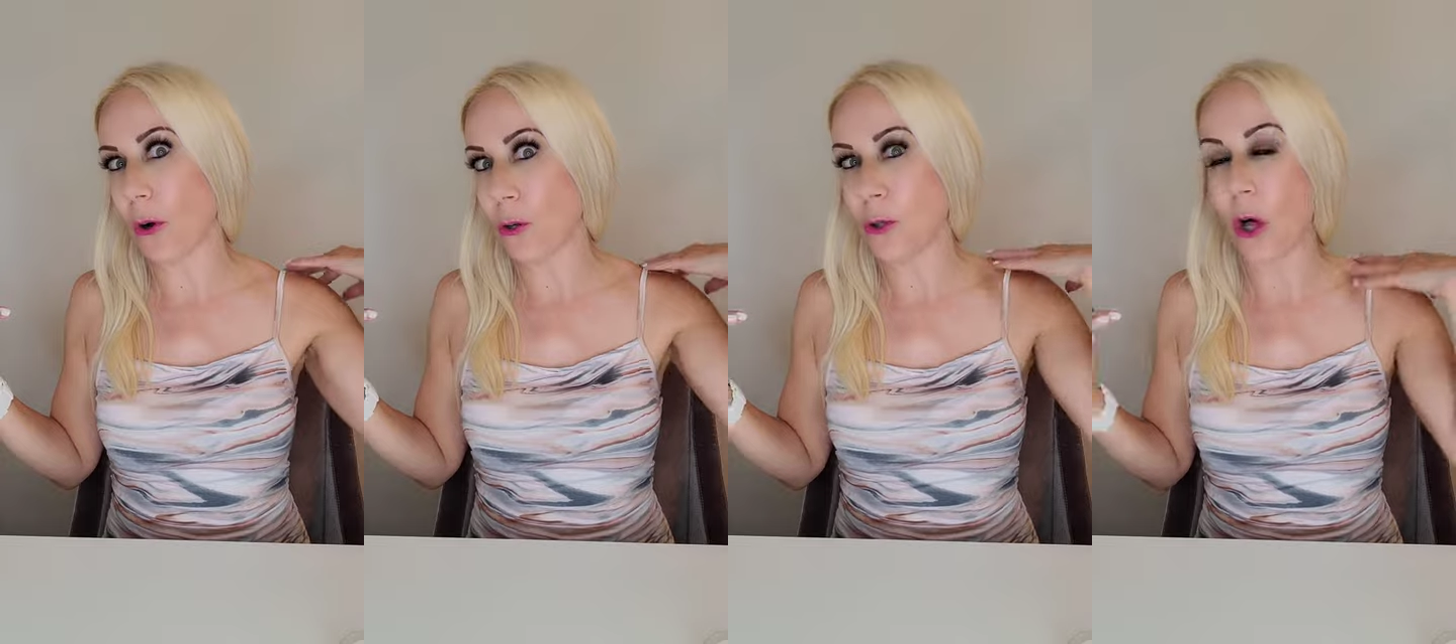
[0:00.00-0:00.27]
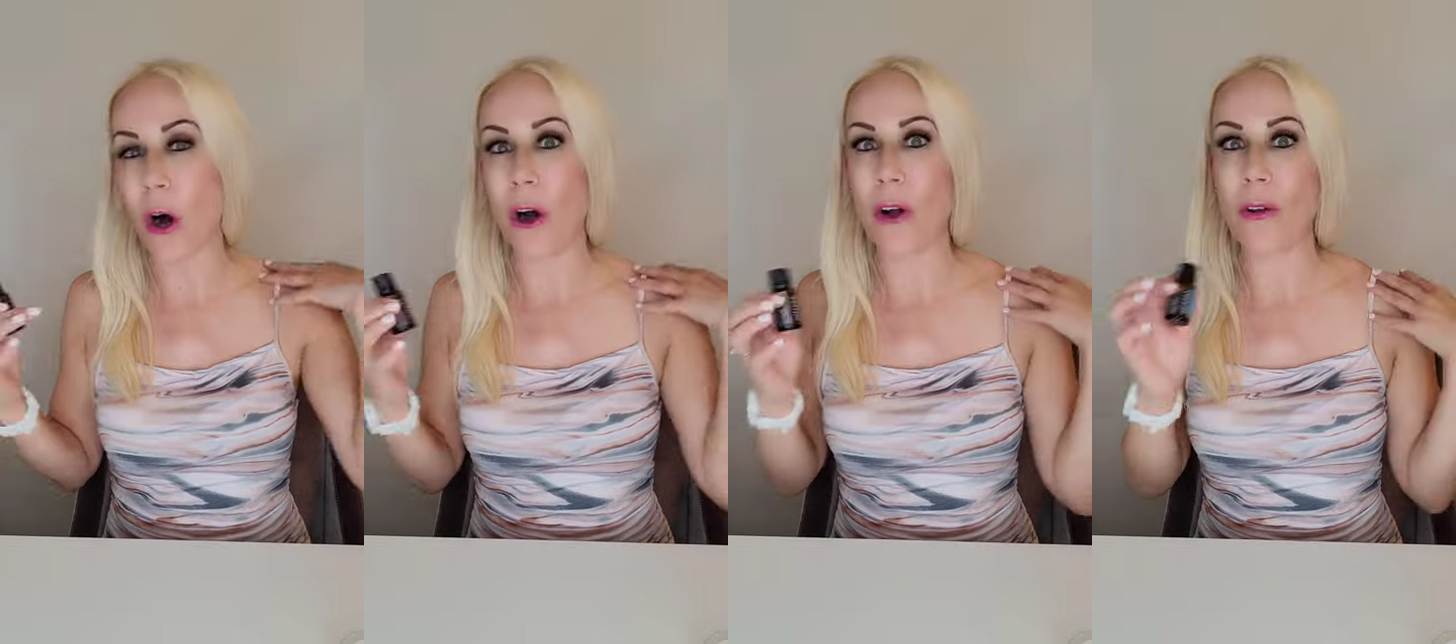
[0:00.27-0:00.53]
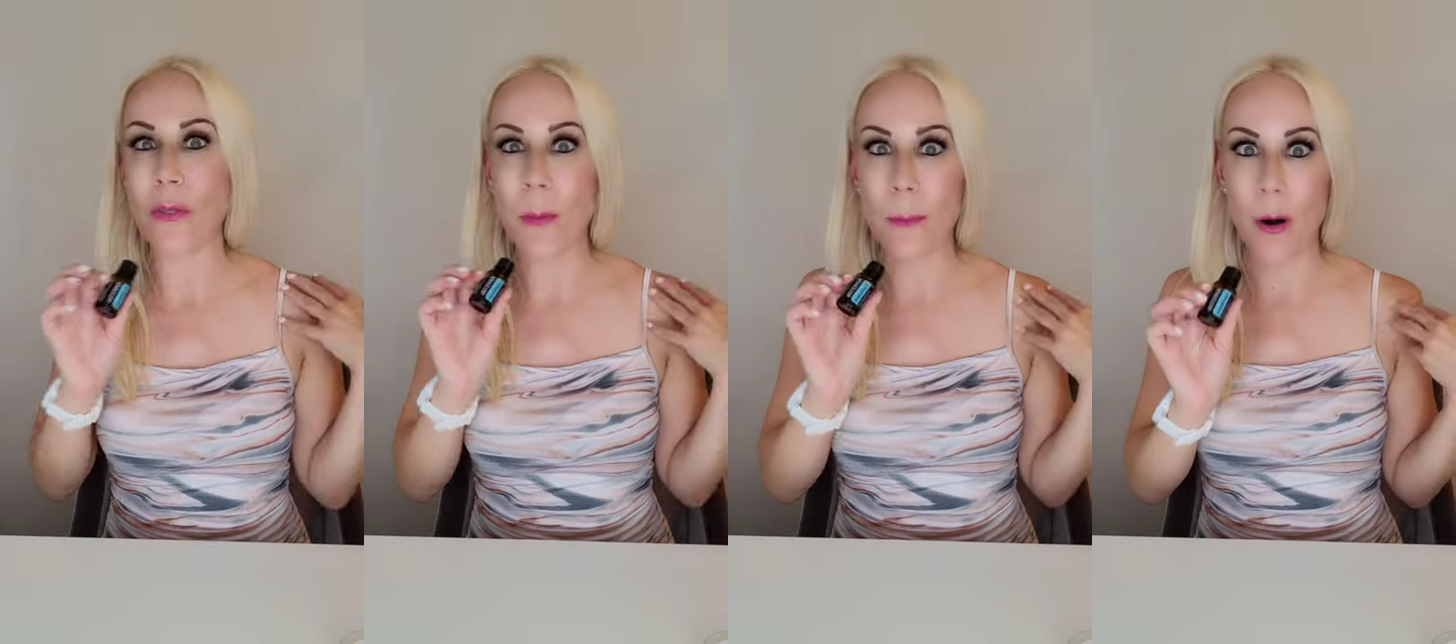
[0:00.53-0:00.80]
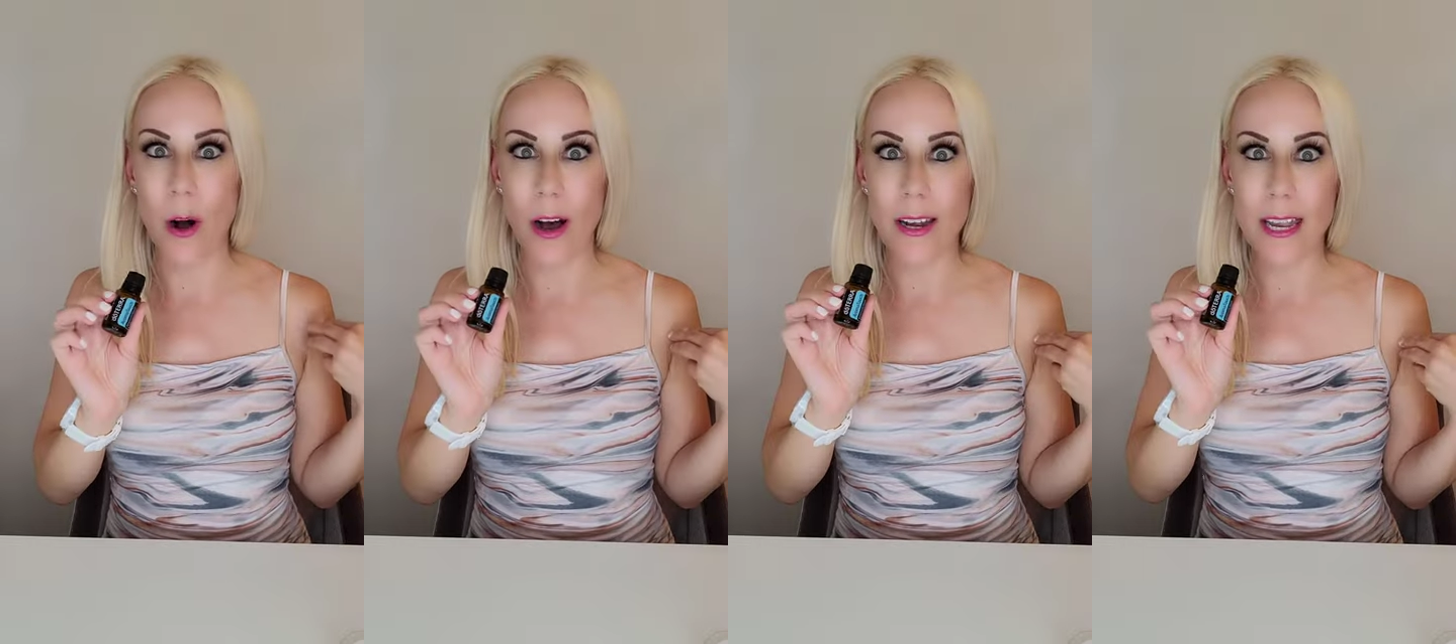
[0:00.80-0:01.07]
along the
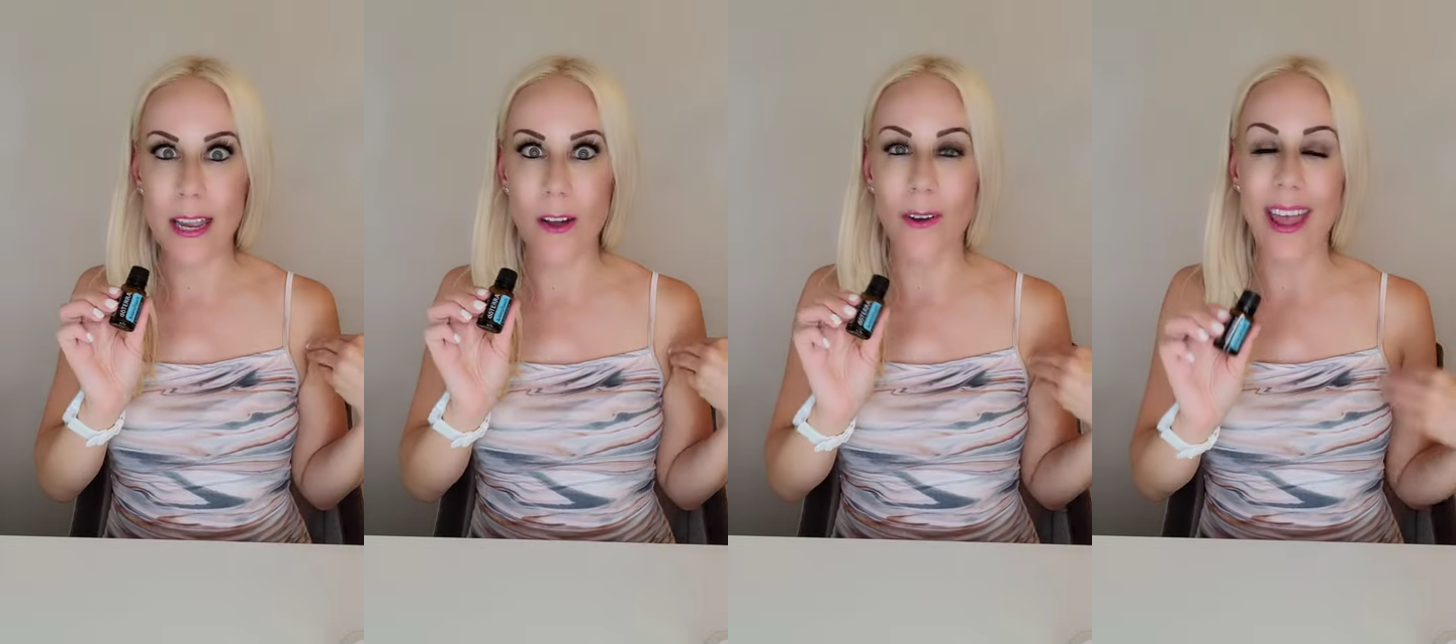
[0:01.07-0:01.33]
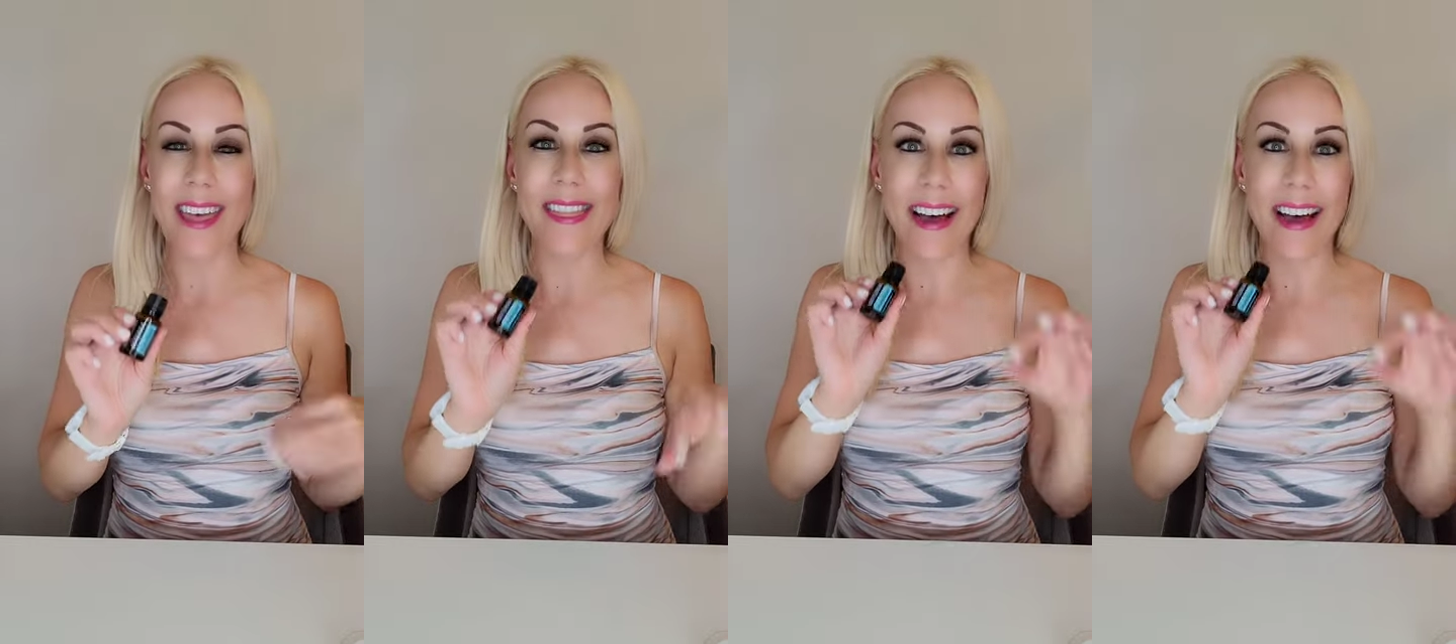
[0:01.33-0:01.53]
body, okay?